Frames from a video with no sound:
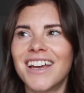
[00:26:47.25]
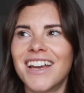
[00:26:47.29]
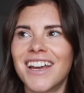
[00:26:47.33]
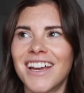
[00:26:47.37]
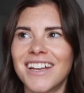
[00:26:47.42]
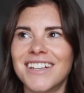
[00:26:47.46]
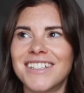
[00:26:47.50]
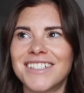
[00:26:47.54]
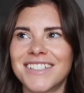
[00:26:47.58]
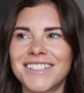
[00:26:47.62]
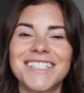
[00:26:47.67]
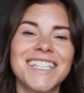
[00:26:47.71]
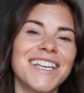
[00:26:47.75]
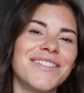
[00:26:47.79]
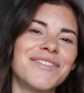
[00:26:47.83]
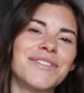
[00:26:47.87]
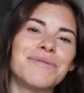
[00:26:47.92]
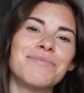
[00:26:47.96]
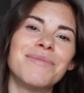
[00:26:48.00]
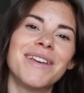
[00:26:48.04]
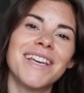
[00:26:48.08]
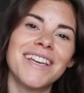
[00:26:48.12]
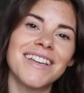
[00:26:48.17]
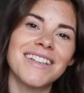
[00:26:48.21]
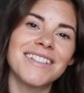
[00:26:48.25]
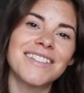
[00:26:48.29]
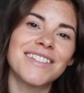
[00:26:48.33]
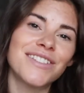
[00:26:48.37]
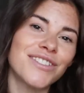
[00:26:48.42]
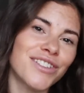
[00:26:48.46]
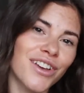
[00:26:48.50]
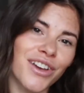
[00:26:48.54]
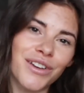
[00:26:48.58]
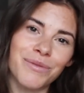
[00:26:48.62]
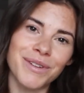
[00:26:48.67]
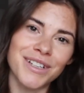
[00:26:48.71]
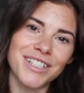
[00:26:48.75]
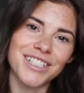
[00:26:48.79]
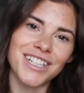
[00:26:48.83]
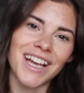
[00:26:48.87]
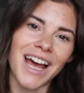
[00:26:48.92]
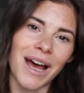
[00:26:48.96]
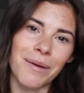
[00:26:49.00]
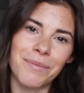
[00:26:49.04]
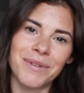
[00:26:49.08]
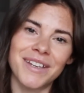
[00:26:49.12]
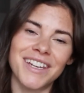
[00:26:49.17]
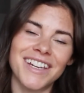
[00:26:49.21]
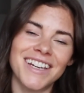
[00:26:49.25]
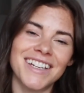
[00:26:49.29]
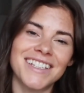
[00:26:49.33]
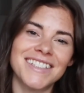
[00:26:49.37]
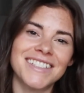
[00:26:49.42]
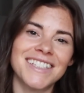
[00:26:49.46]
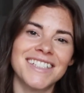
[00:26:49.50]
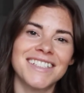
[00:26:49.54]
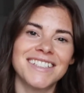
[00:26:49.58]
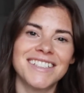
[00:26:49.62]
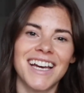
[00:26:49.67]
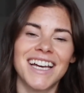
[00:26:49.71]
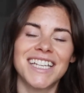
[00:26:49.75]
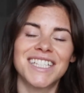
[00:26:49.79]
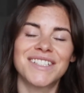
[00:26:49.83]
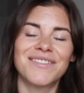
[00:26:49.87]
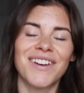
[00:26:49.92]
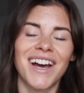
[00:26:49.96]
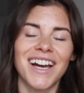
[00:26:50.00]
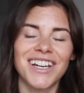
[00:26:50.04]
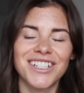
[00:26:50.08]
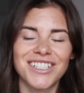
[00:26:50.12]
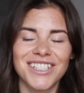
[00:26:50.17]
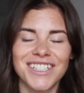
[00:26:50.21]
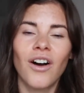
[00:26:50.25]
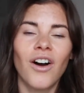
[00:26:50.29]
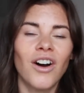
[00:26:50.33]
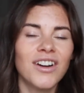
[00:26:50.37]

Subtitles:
it just gives me so much happiness and satisfaction.